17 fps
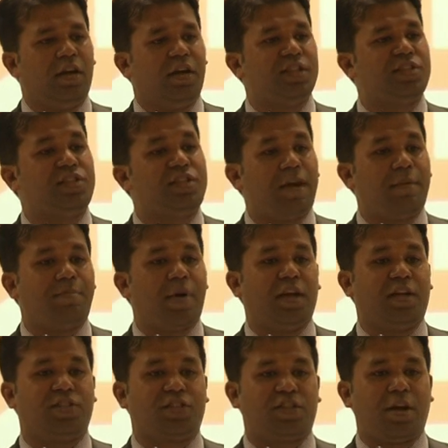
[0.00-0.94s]
a
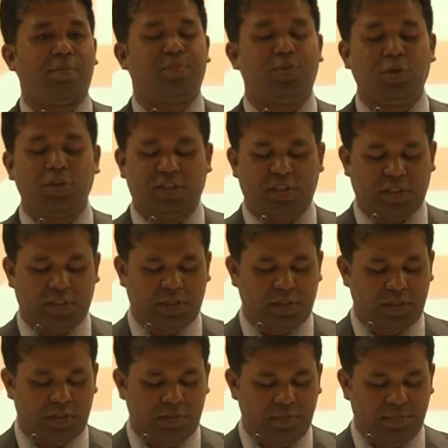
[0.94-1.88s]
step-by-step process.